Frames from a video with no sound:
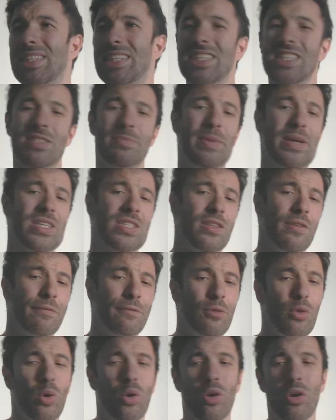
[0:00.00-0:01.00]
he can space the
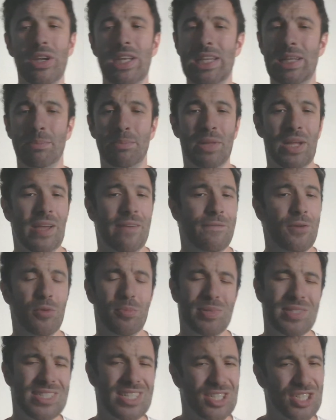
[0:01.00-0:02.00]
floor, he can play a few
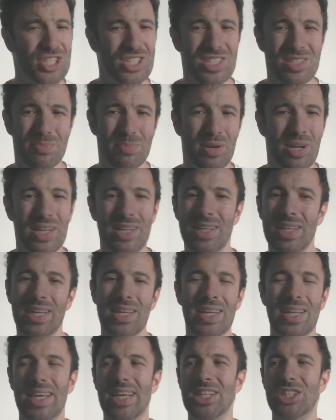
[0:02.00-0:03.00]
positions, but
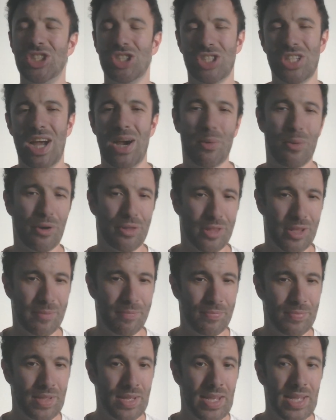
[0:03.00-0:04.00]
it's just not worth
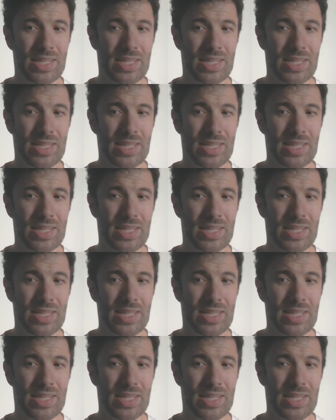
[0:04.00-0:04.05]
it.